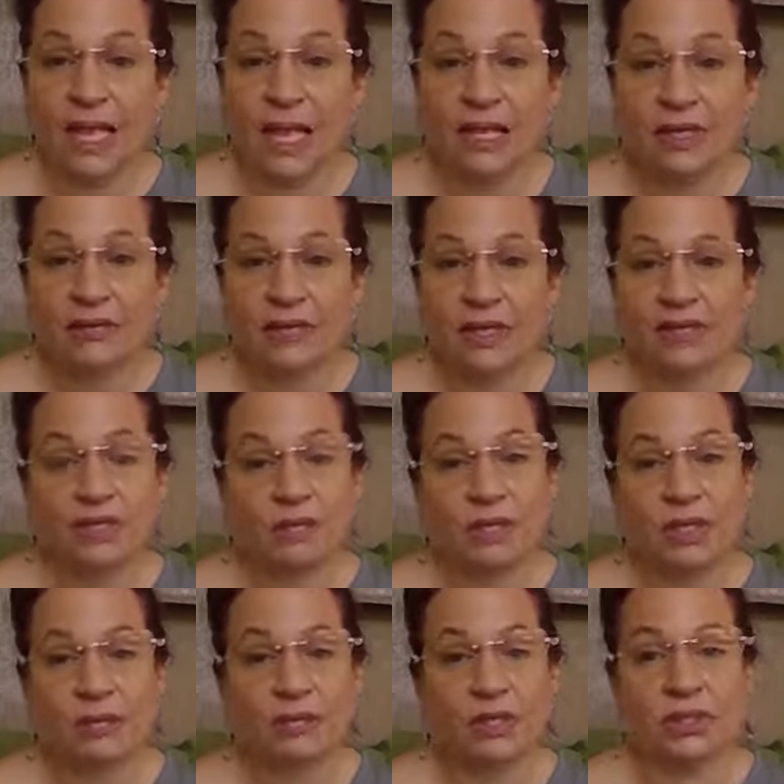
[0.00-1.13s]
I love that
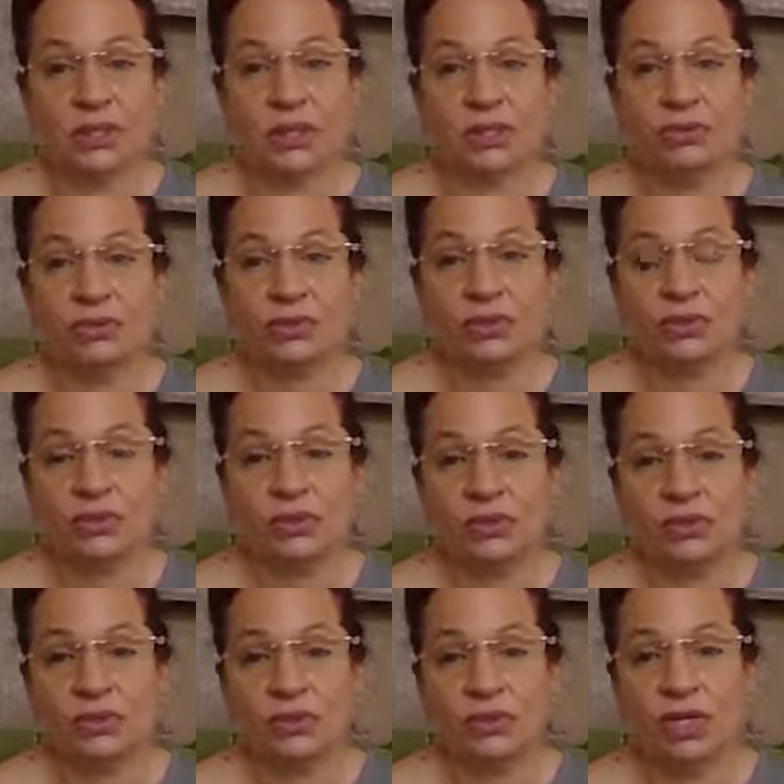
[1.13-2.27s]
sometimes his,
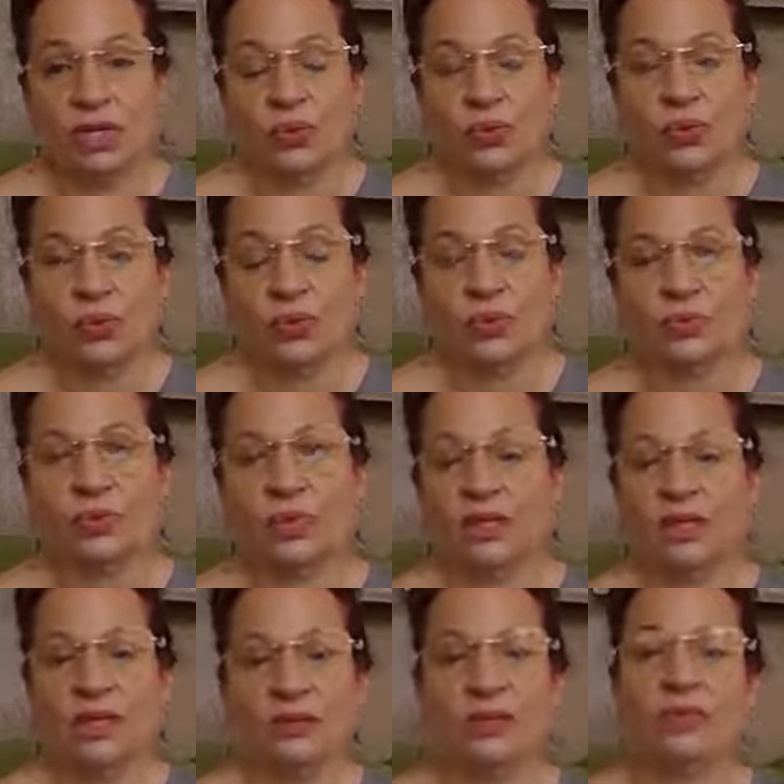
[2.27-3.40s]
you know,
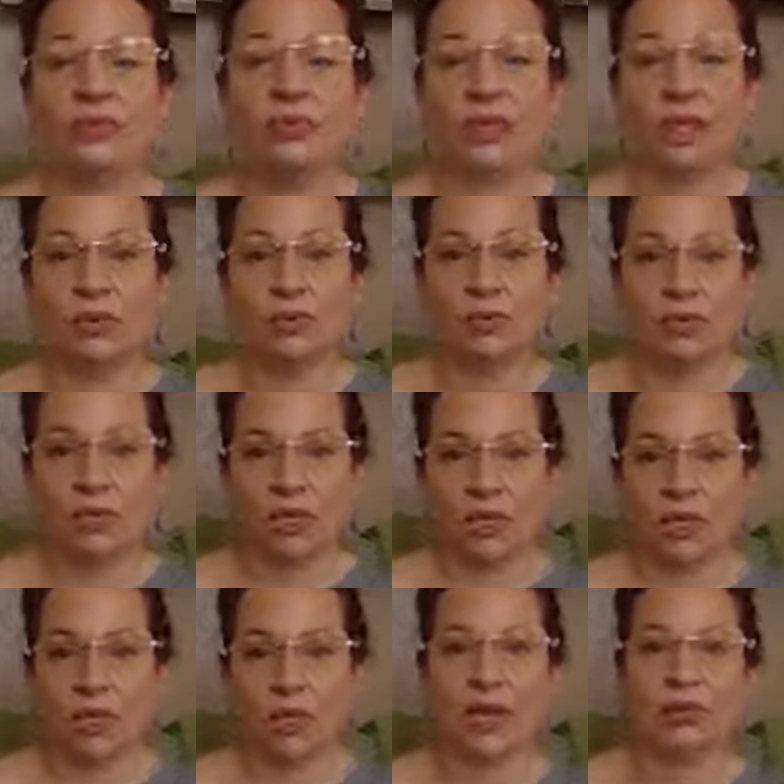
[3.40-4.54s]
we feel like we're
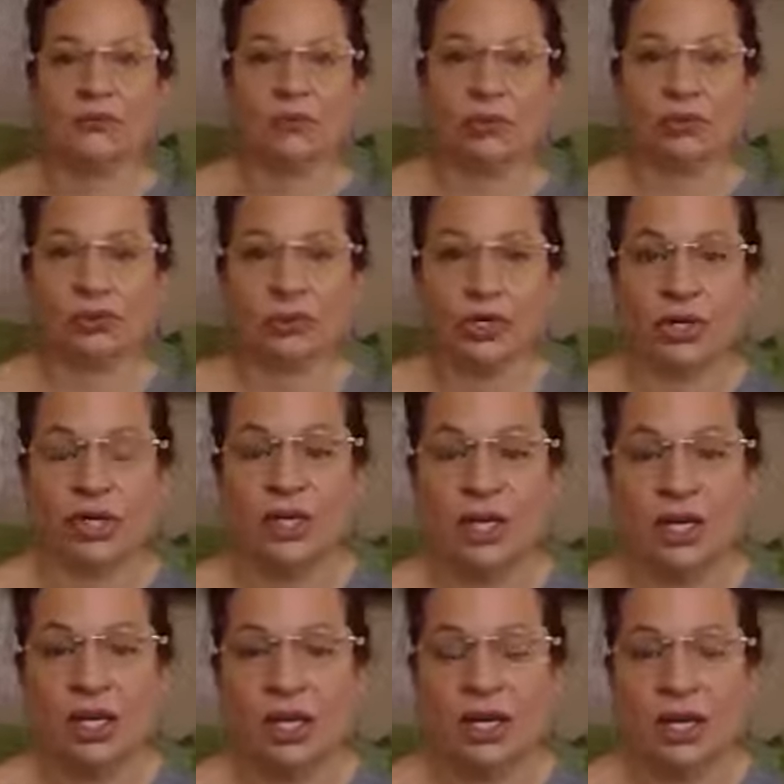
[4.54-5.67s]
going after the Lord and
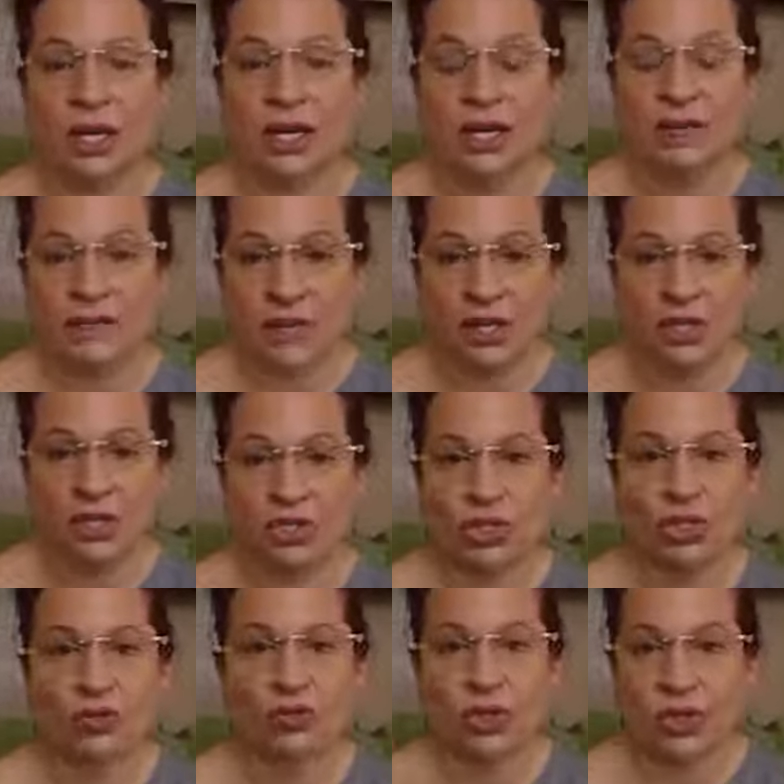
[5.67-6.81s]
and I felt
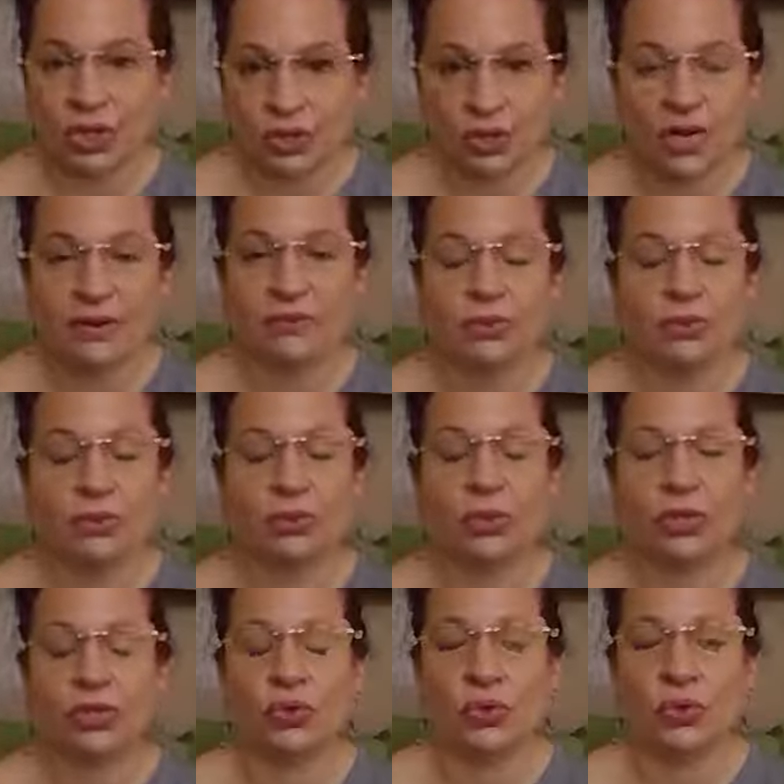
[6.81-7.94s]
did. You felt like you're going off to the
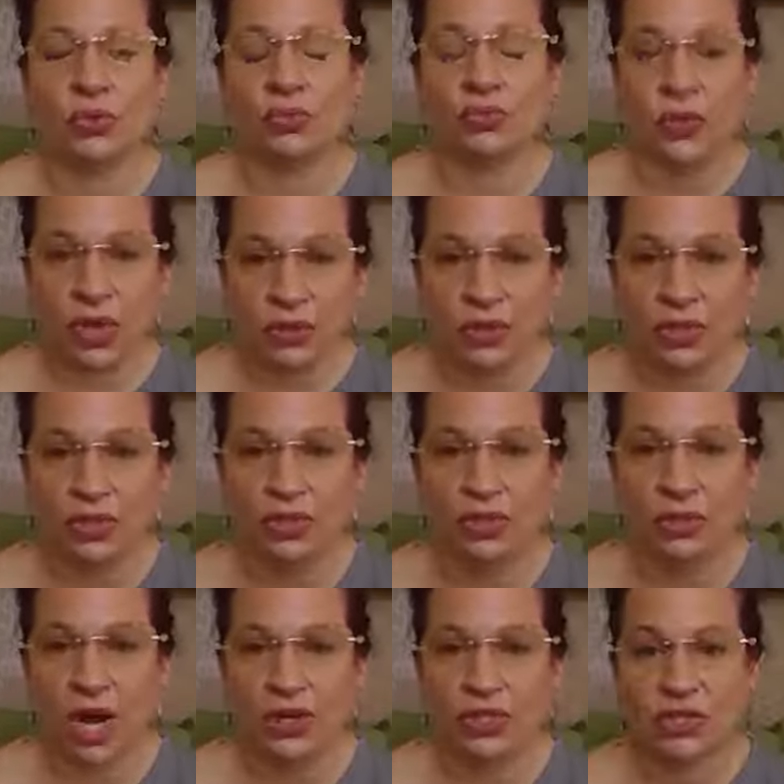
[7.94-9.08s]
Lord. You were following His
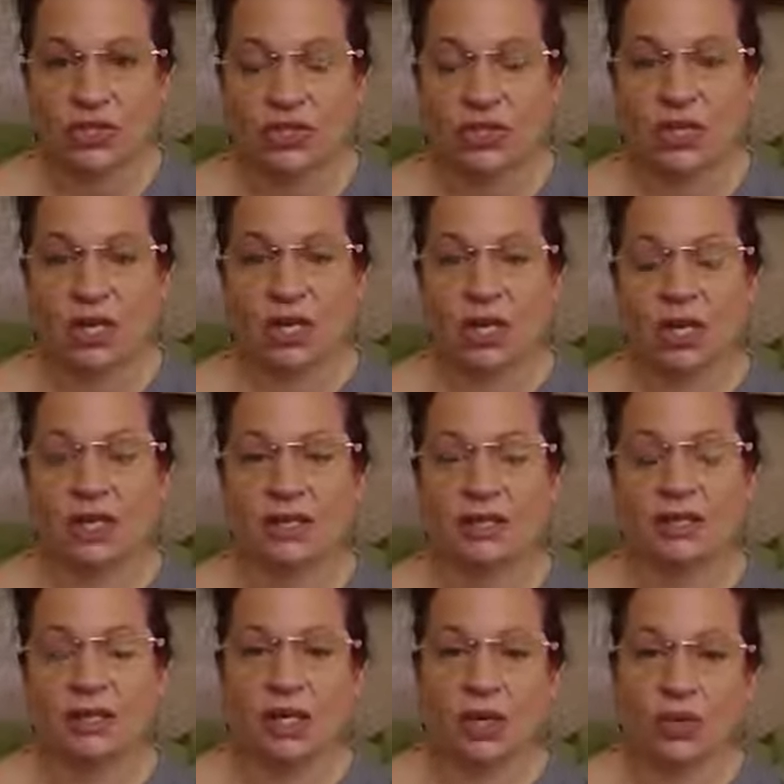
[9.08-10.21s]
directions, and
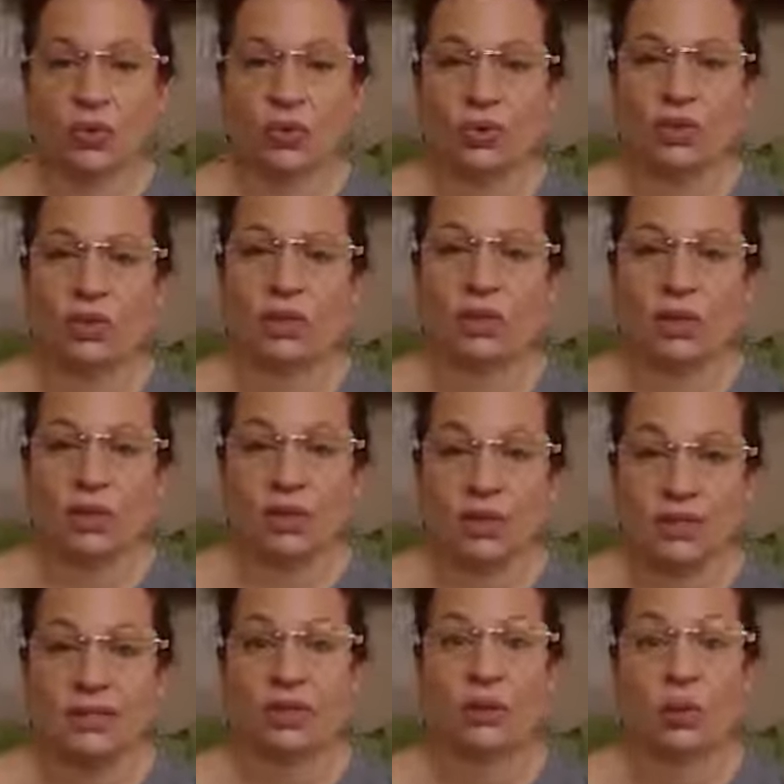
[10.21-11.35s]
you know
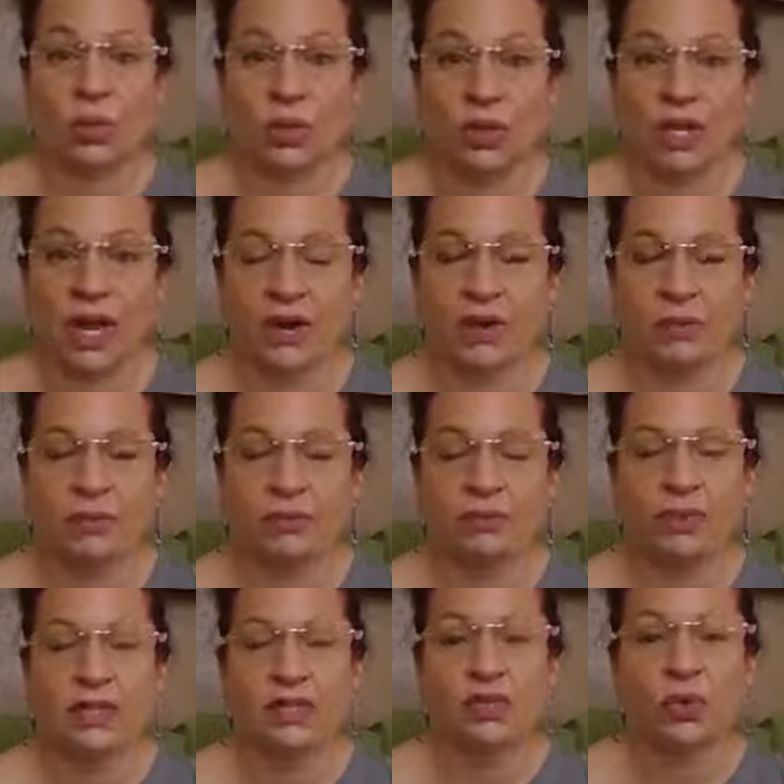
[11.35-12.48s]
this didn't work out,
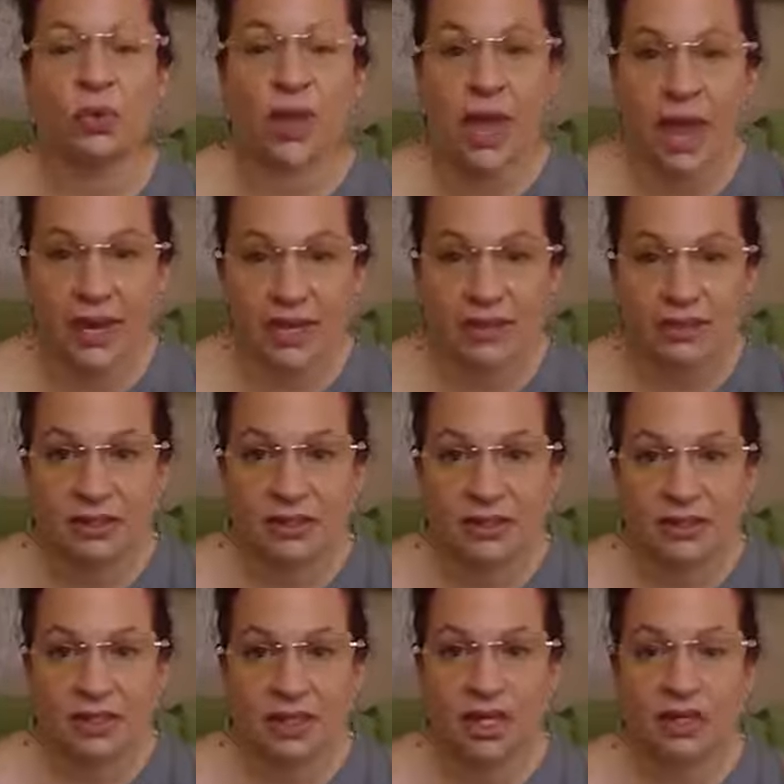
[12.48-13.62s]
but that's okay.
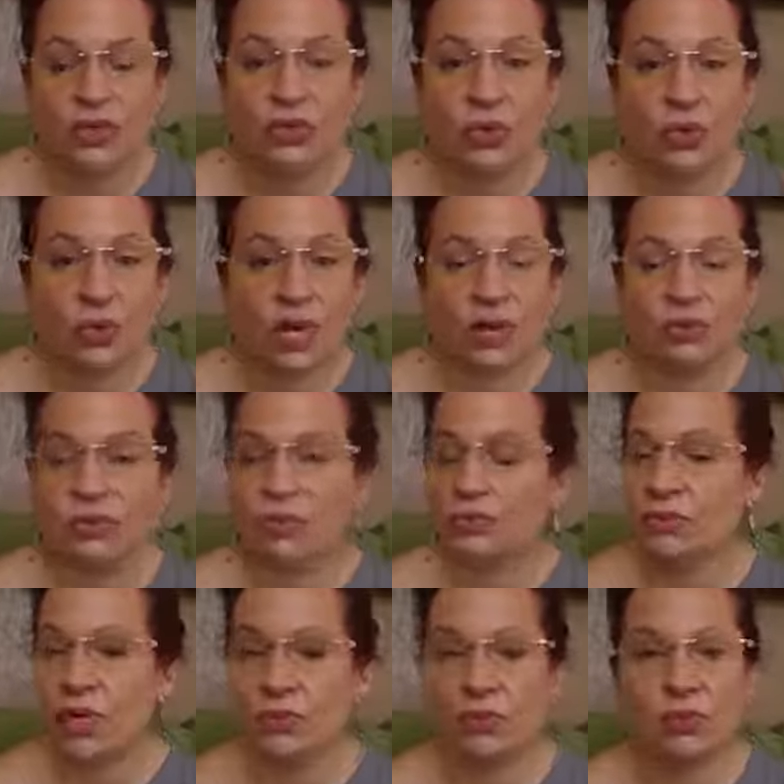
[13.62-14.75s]
It's all right.
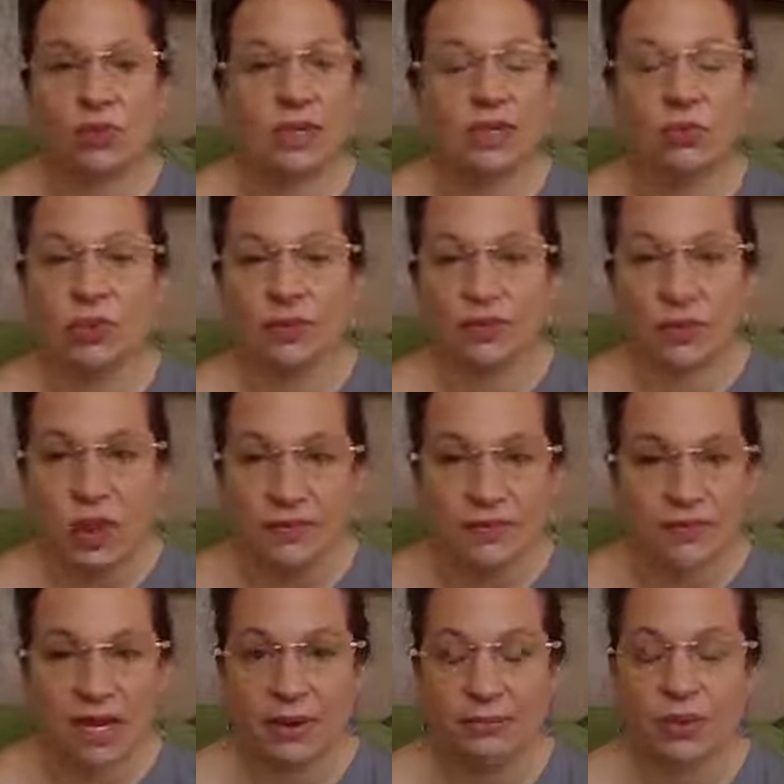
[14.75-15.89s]
Sometimes we we
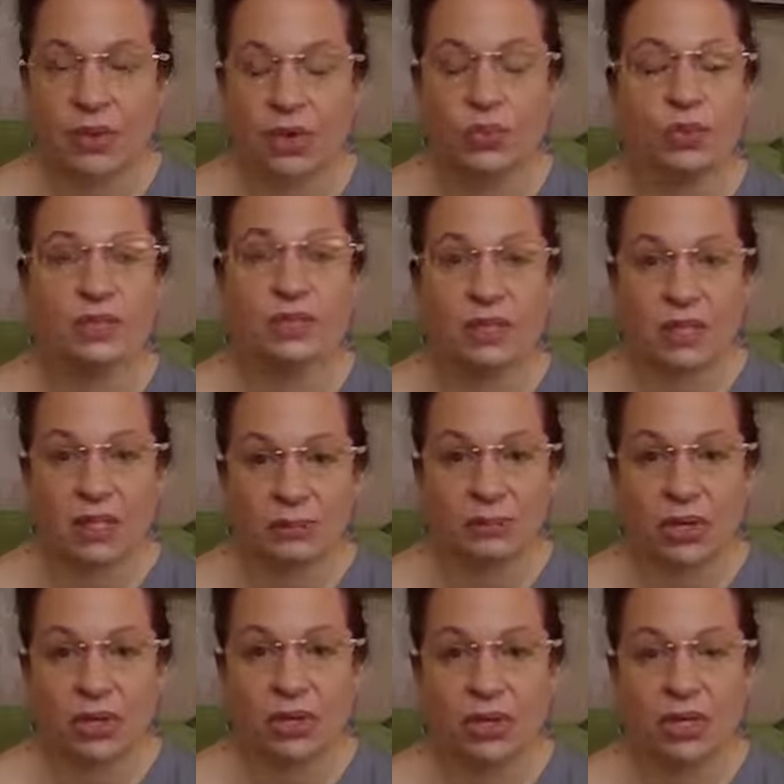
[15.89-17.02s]
prophesy in part, we see in
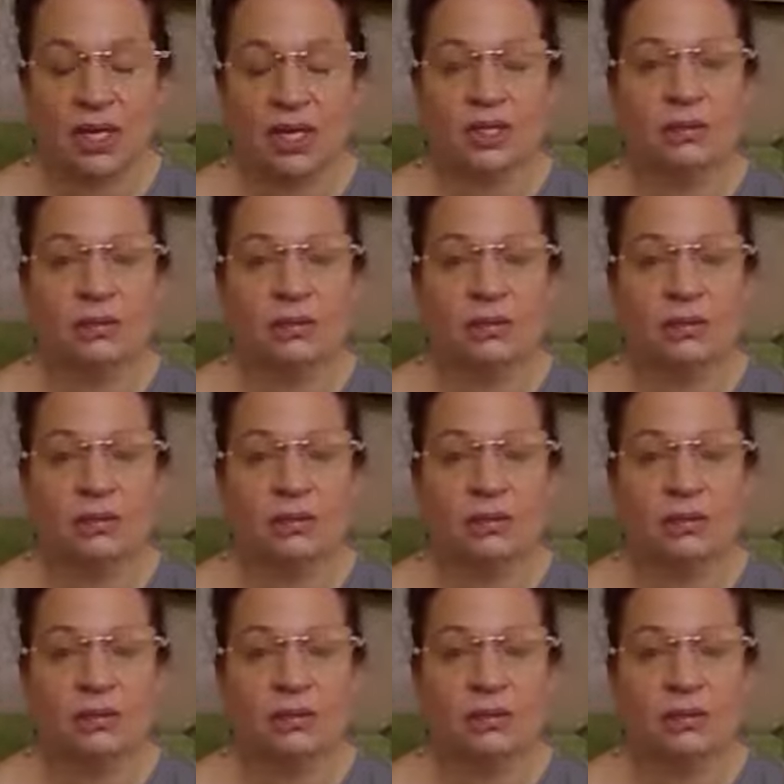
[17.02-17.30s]
part.